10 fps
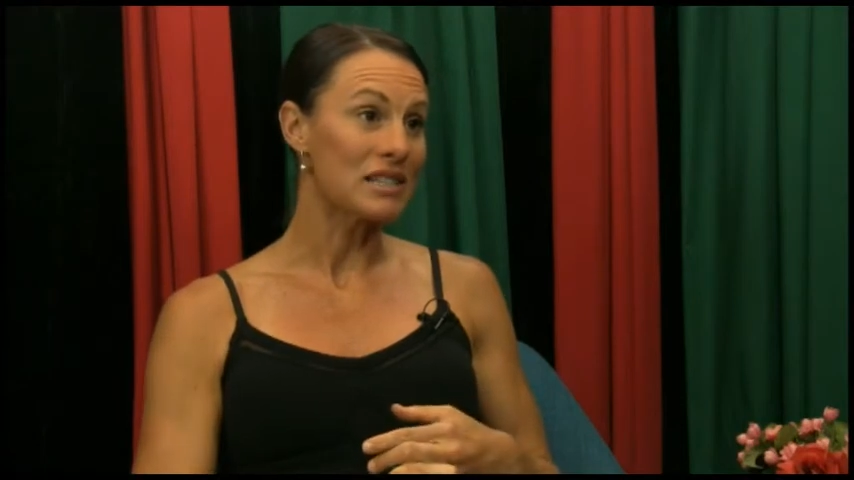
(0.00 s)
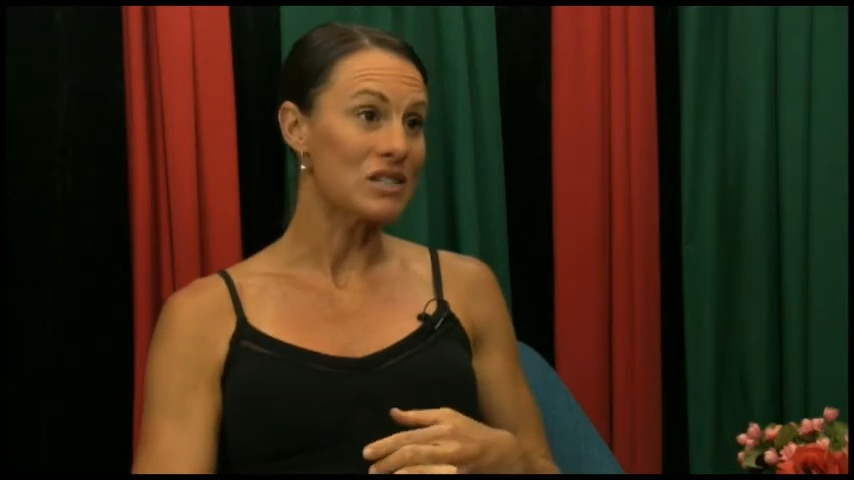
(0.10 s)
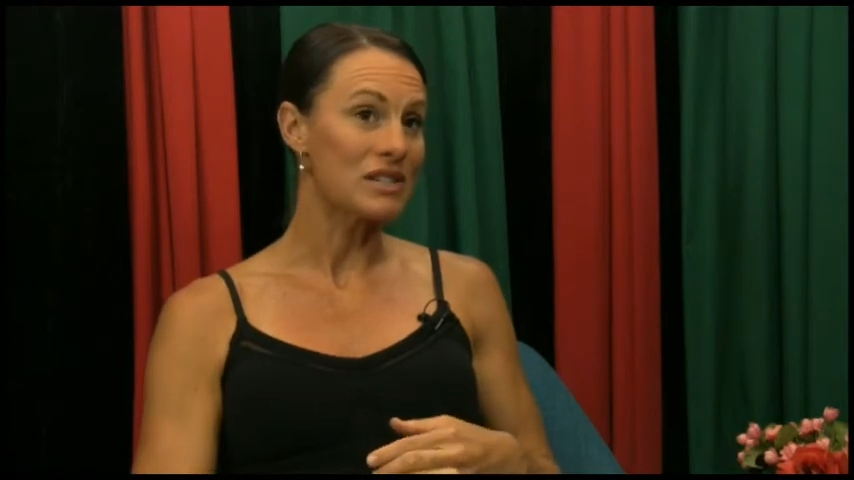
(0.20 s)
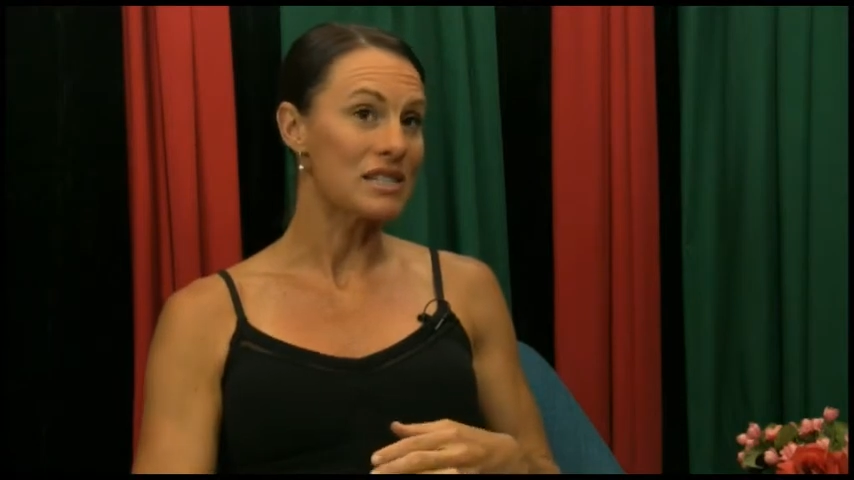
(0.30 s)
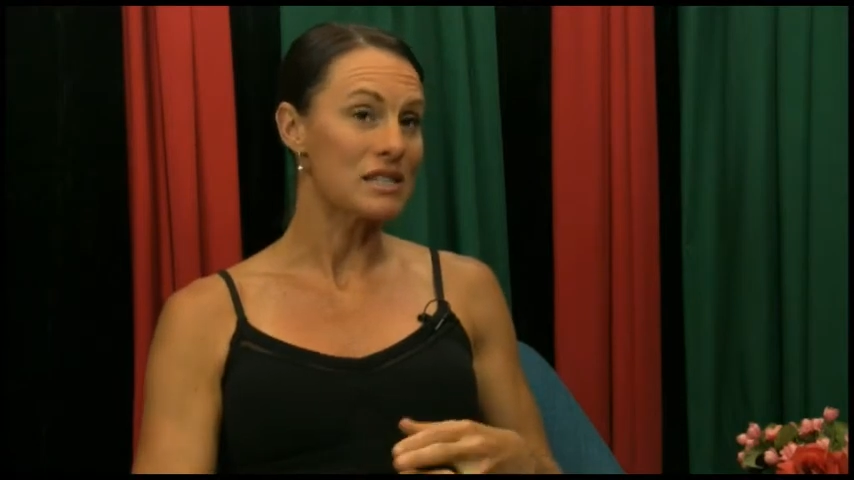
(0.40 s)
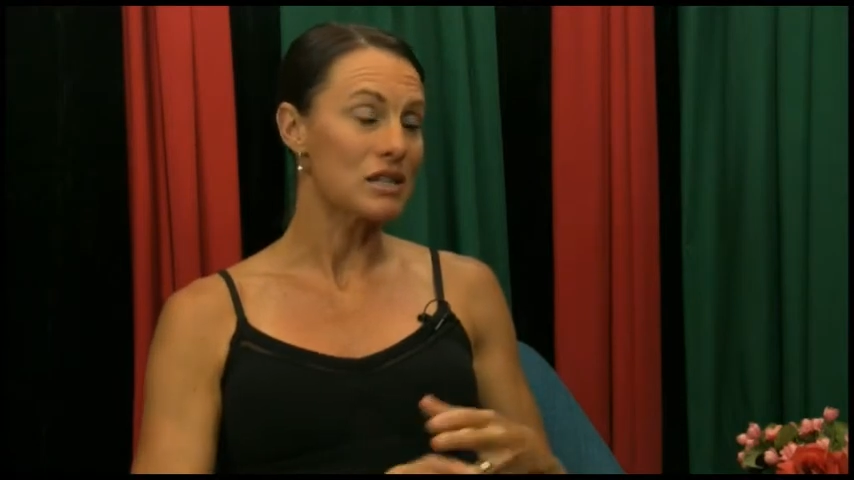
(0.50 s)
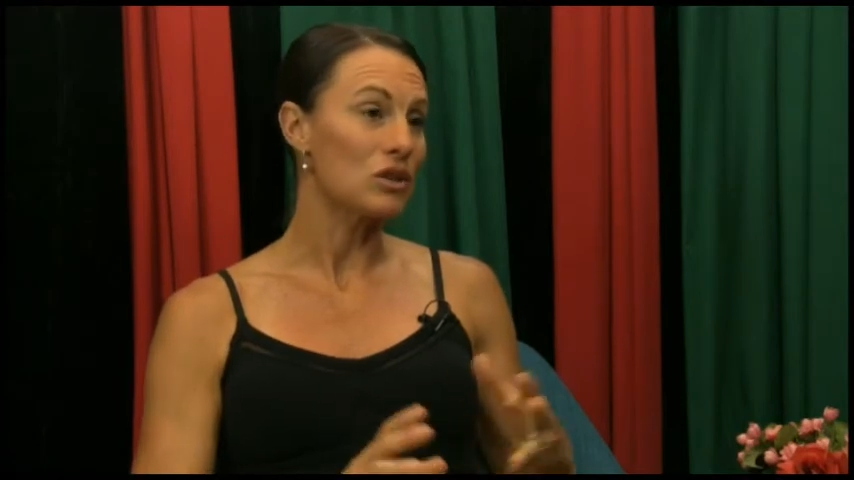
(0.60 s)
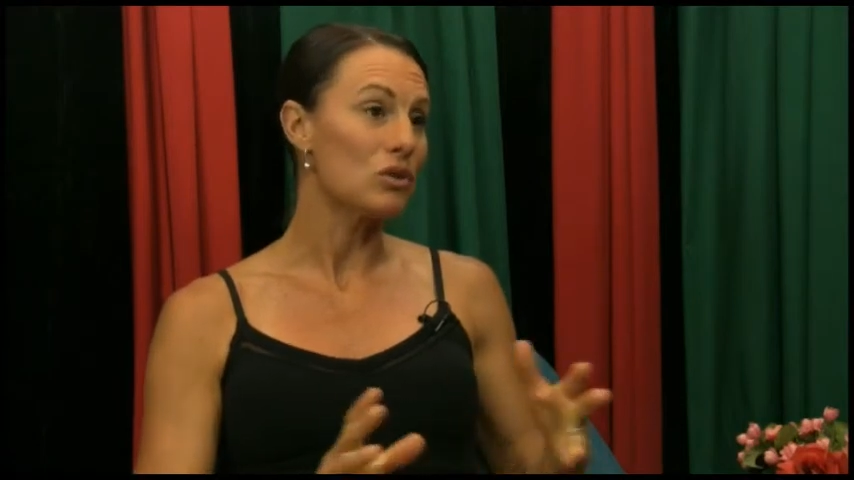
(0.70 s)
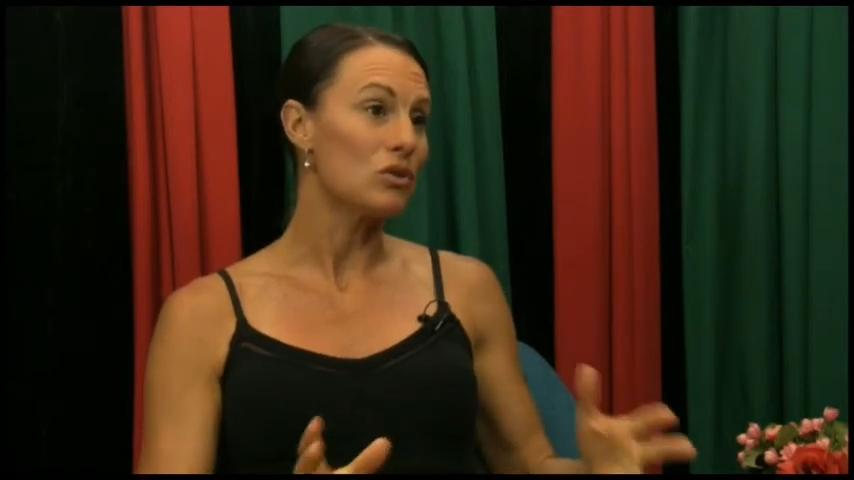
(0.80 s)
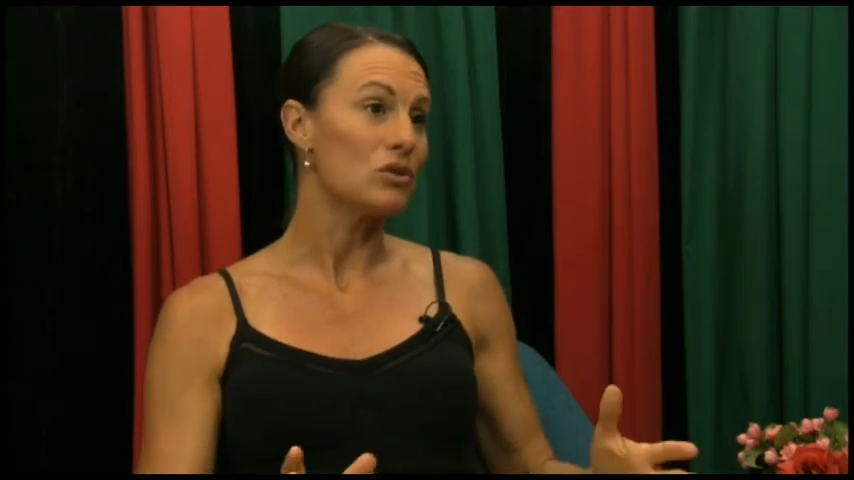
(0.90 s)
Stress is a
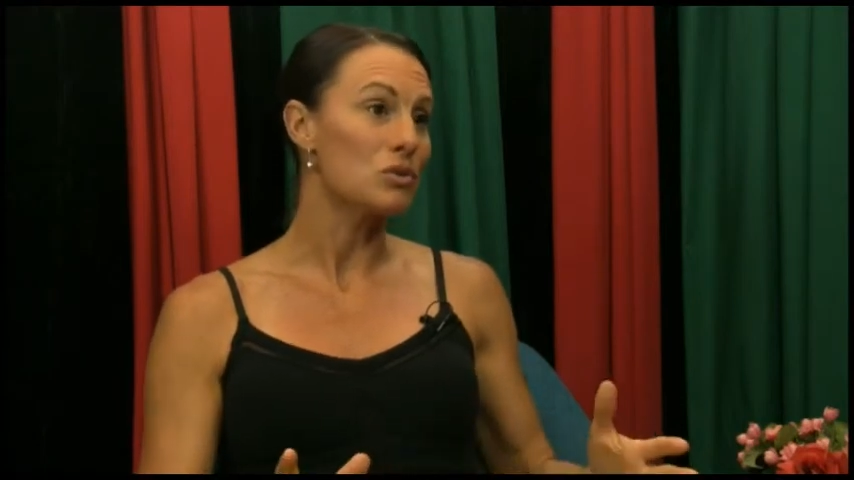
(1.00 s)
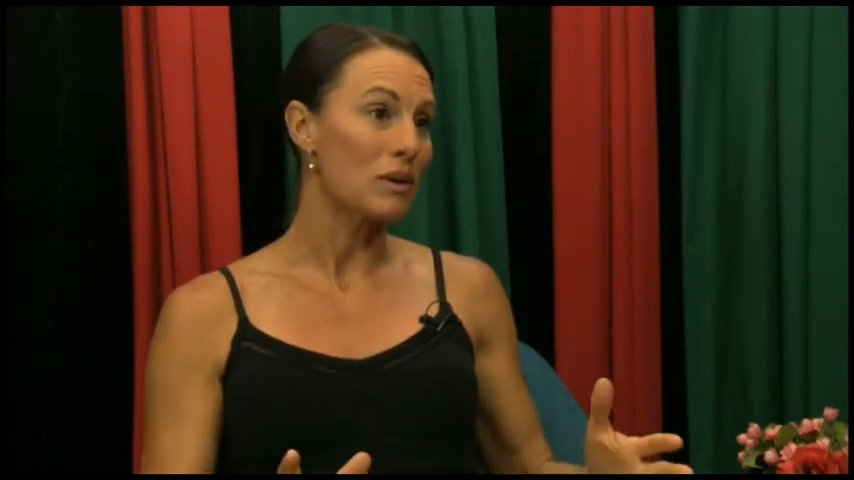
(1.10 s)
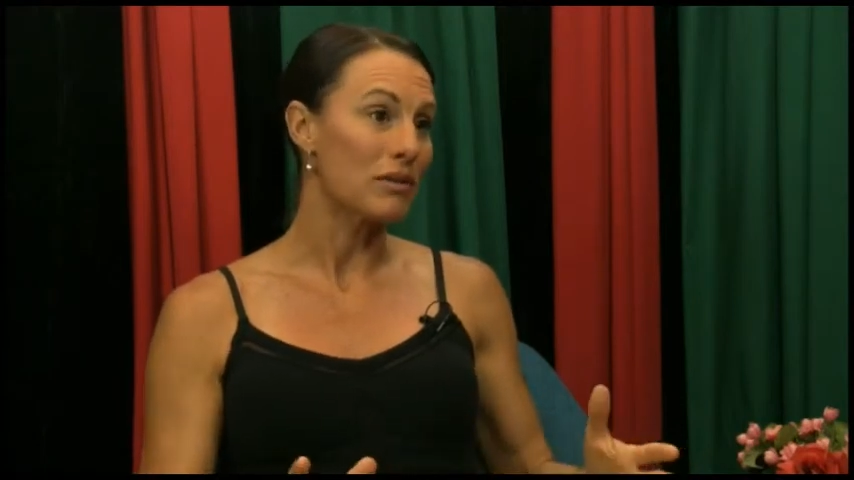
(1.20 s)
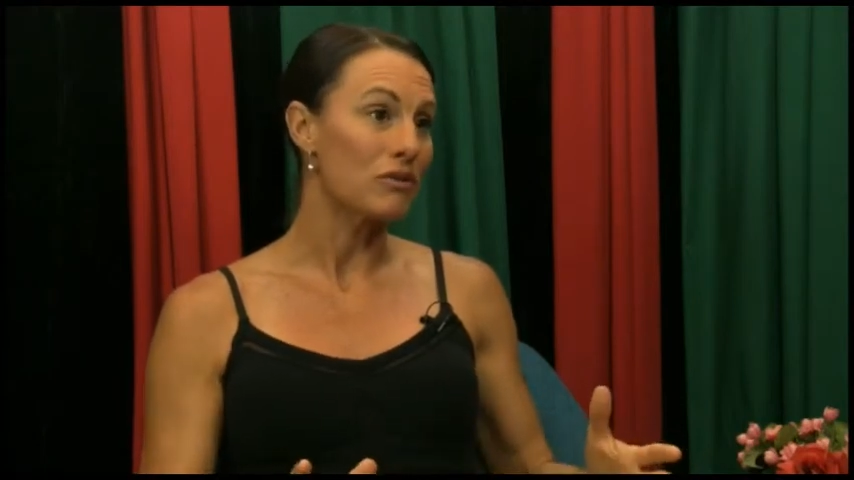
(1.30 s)
huge one